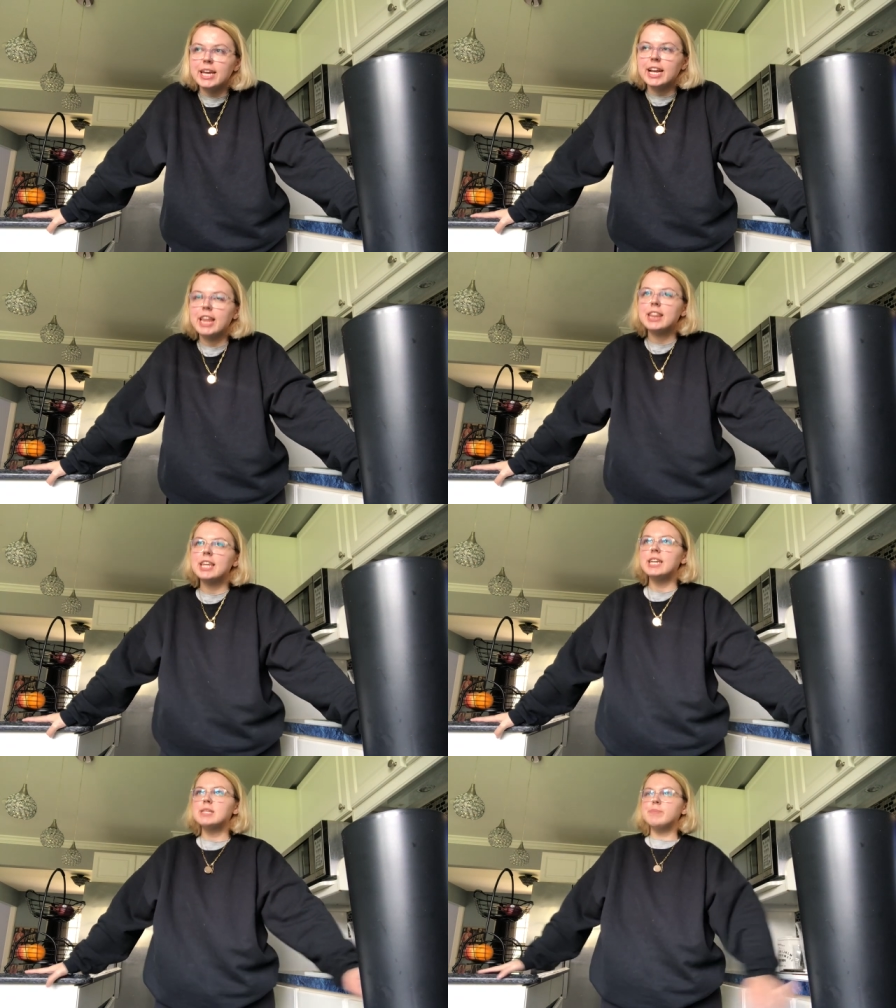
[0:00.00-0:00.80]
and I
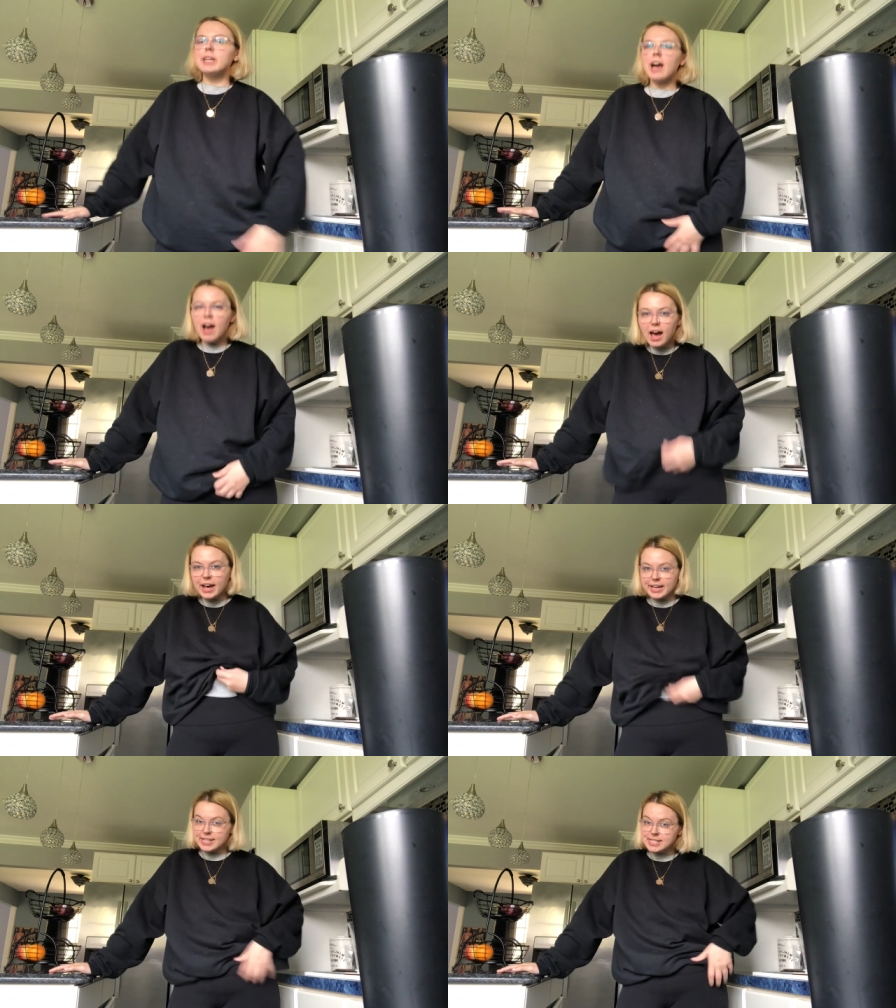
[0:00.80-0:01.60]
think it's
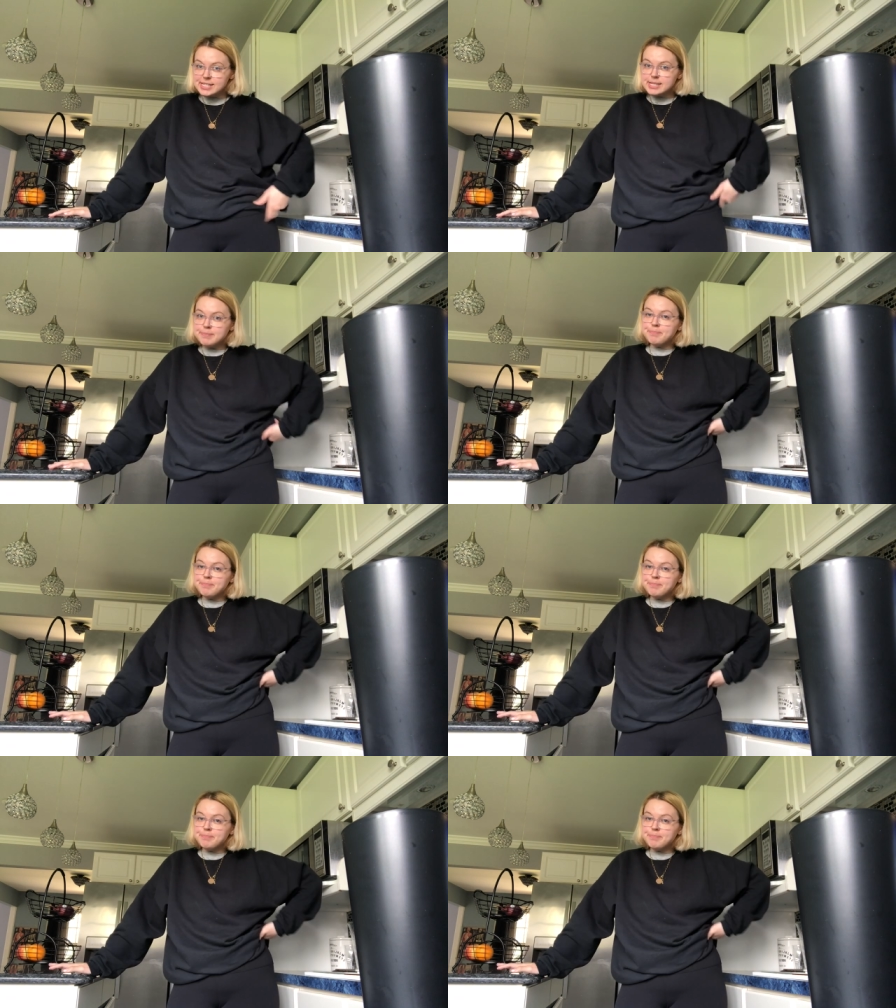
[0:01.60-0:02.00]
because